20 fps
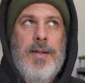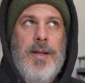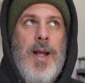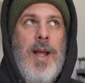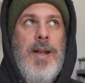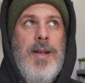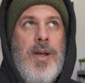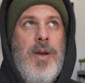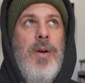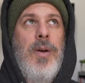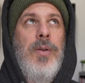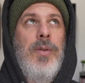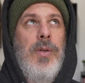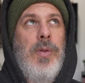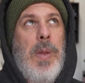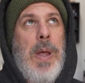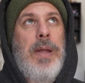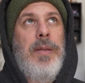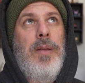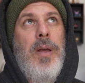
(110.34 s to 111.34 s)
I know, you
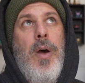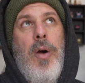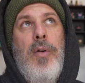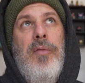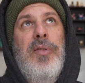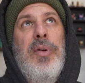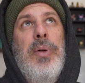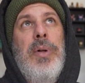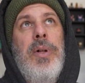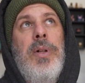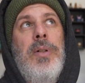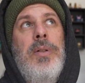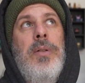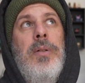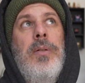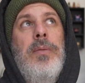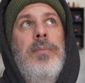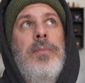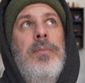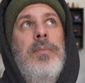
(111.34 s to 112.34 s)
like the oval.
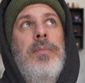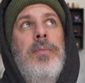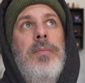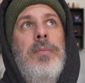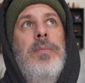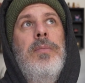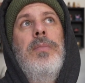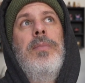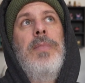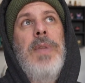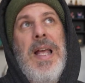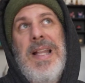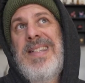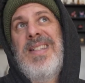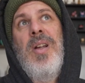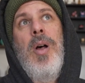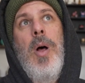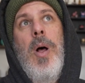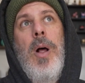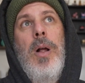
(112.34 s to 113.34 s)
That's
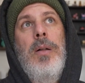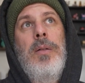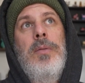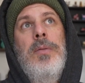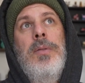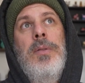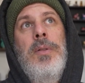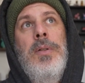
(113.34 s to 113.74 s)
all.